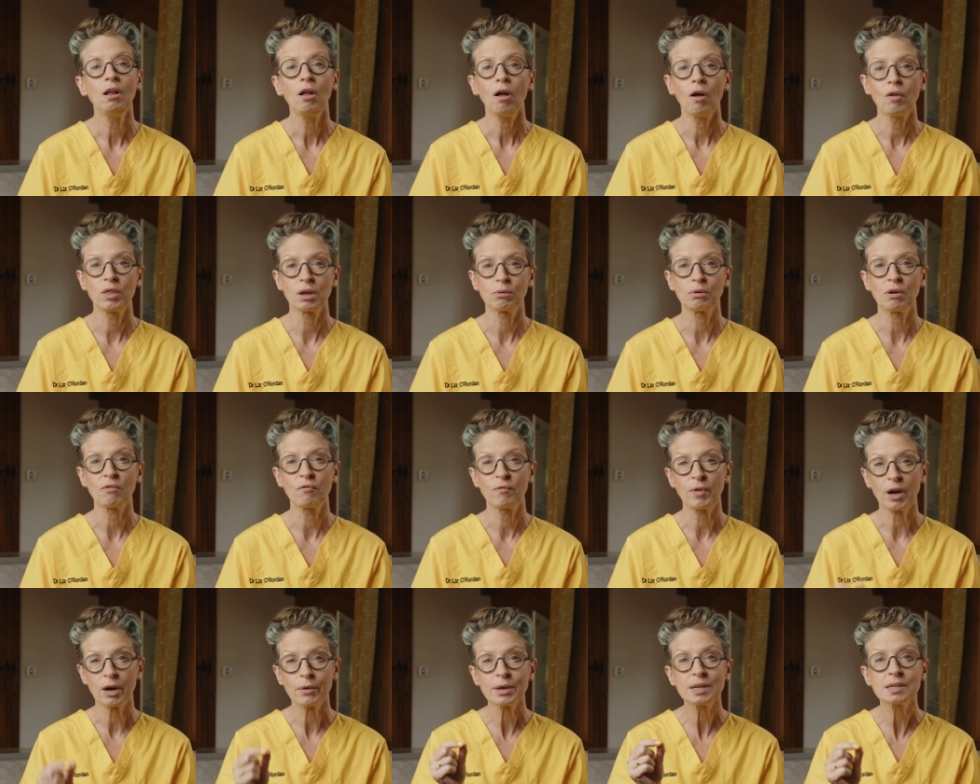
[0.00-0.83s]
although a
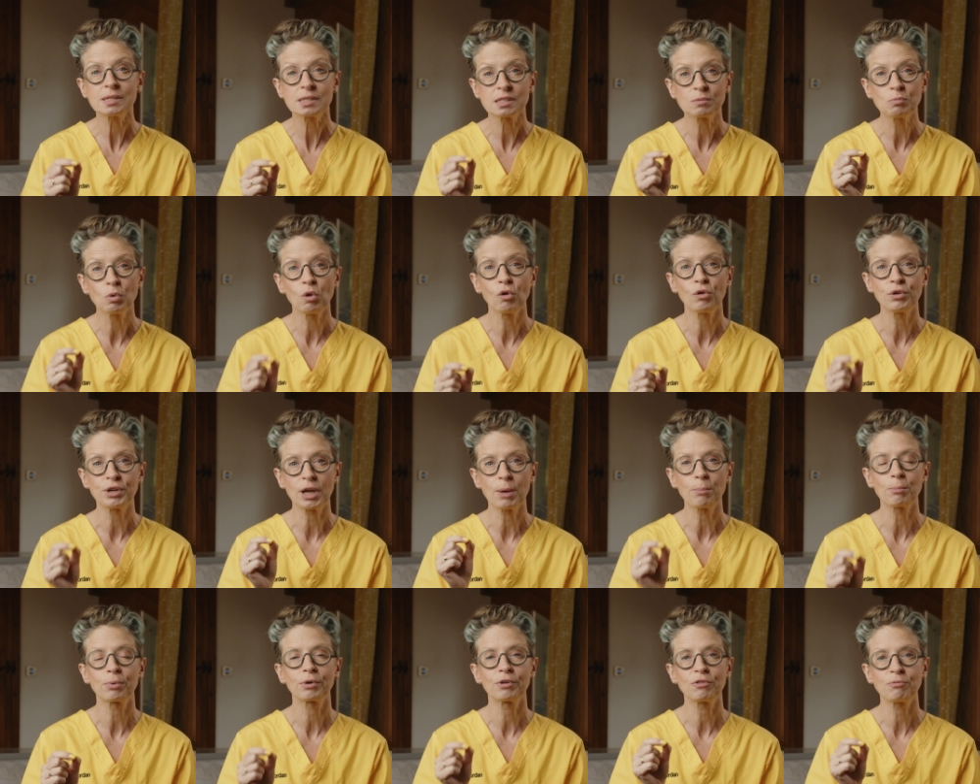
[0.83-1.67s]
very small
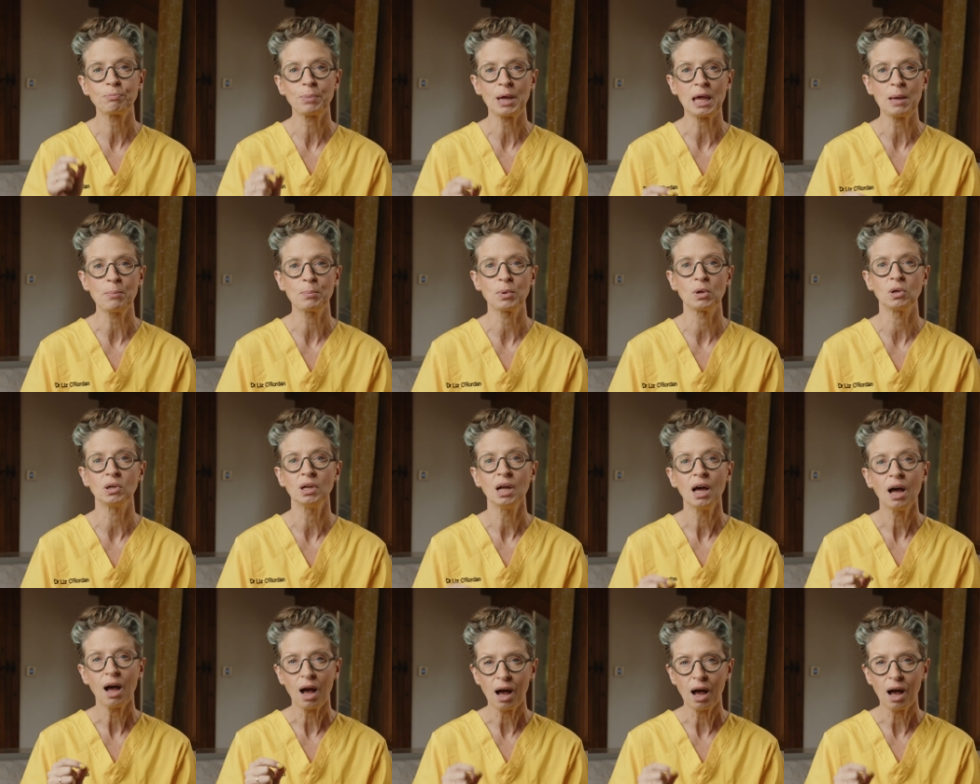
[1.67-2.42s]
number of people